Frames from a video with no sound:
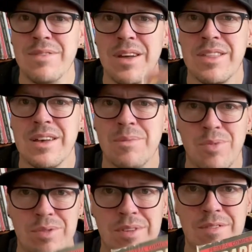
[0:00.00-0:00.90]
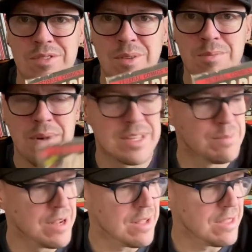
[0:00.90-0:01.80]
I think I bought this for $12,
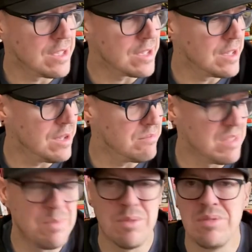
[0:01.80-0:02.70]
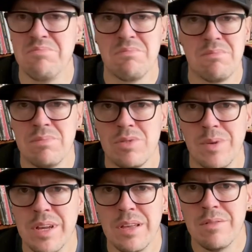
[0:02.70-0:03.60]
but I think they're probably
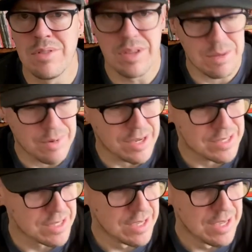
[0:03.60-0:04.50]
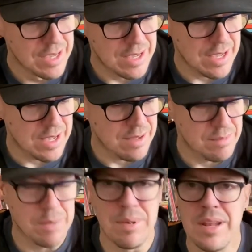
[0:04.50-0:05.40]
$20-30,
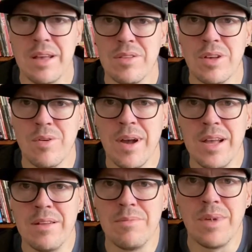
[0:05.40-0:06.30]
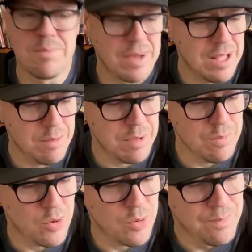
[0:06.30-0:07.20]
depending on the grade. You might pay a little bit
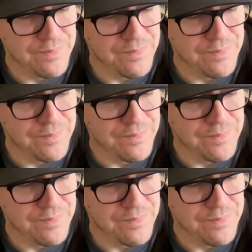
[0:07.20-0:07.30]
more.